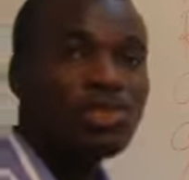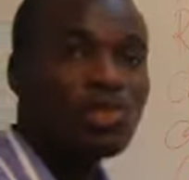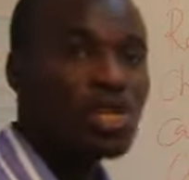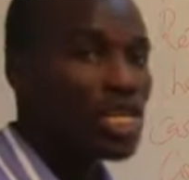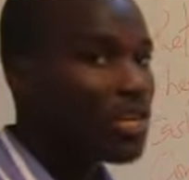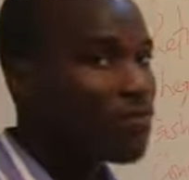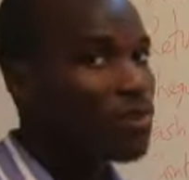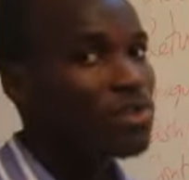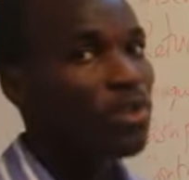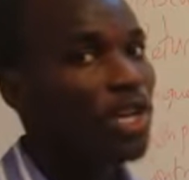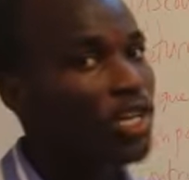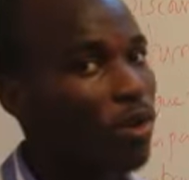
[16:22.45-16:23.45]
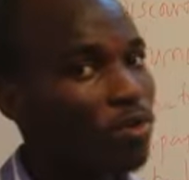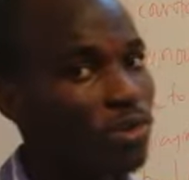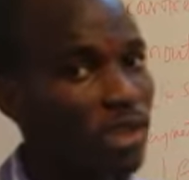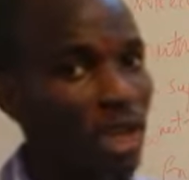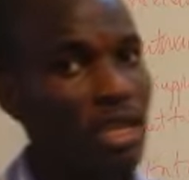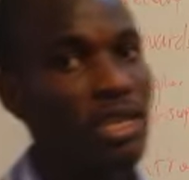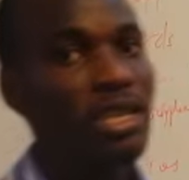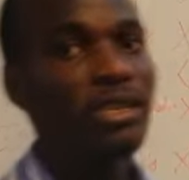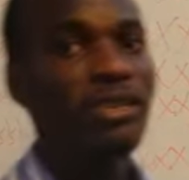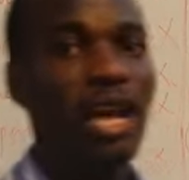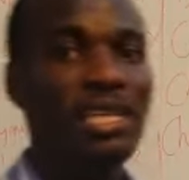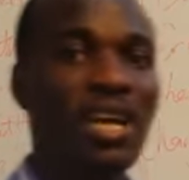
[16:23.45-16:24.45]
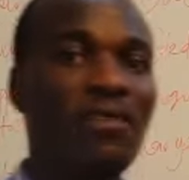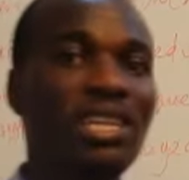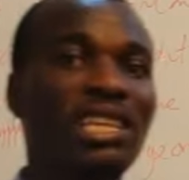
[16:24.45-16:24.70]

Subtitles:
So if it is not equal to date, that serves